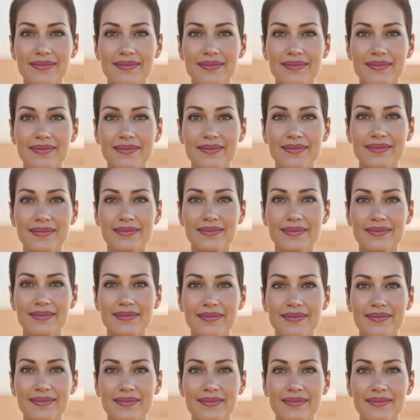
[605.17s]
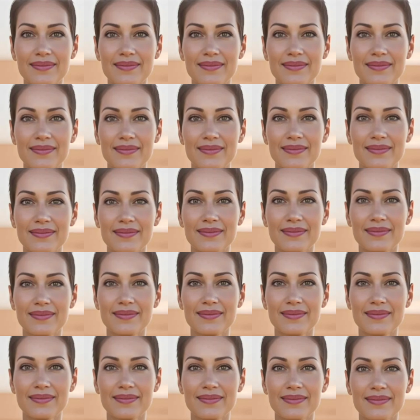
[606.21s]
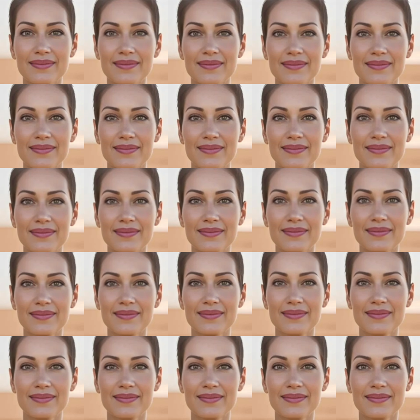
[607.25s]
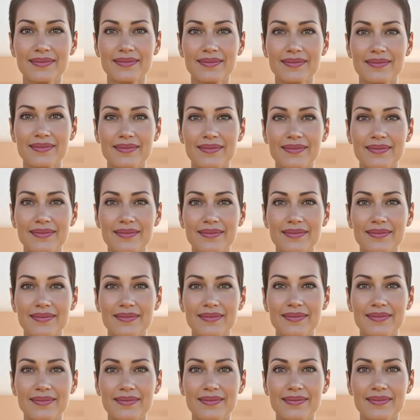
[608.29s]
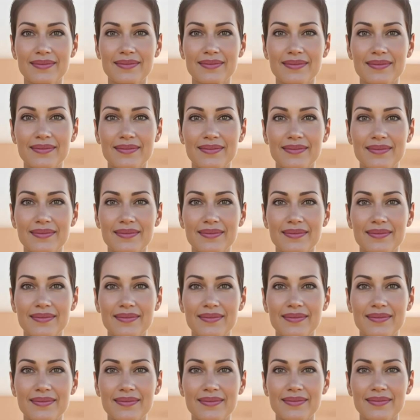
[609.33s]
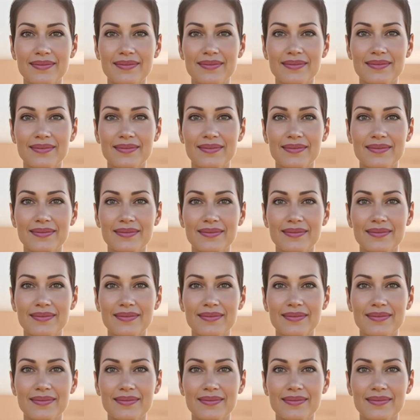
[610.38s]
This person isn't speaking.